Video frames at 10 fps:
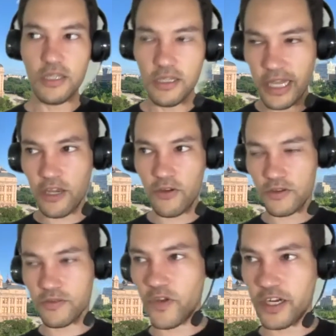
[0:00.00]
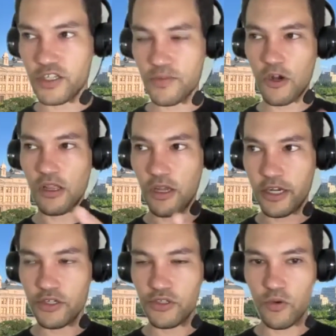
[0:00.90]
they go to some very smart
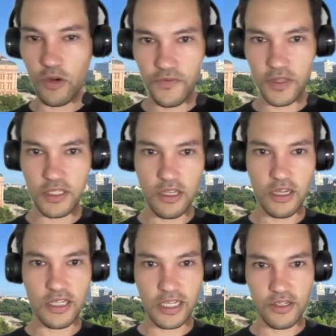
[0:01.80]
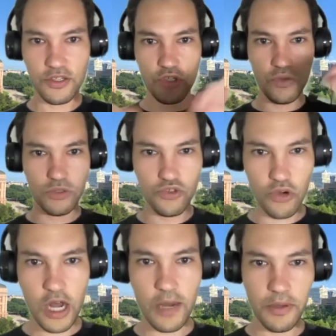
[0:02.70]
lawyers who work for the state of Texas who will
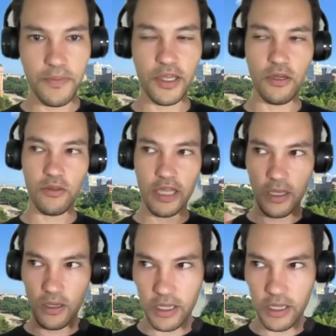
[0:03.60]
draw up a bill that